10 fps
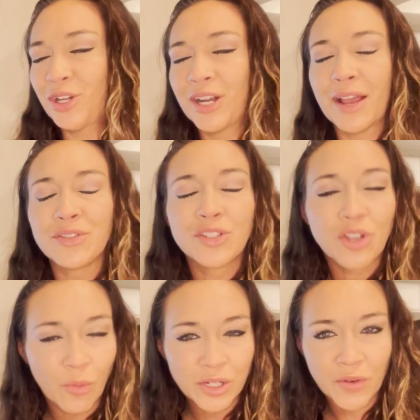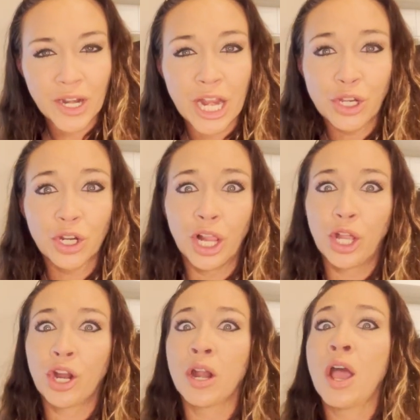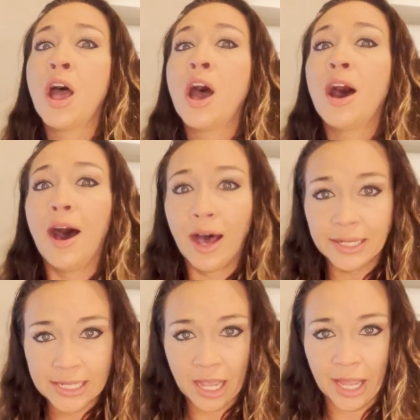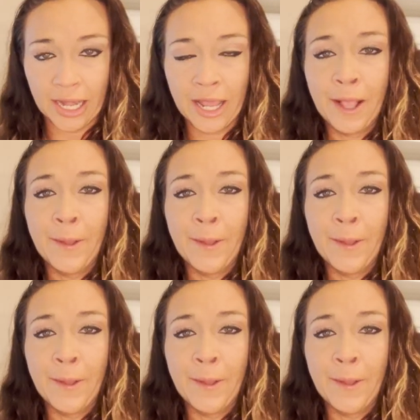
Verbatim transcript: You're going to have so much fun and you're going to learn a ton.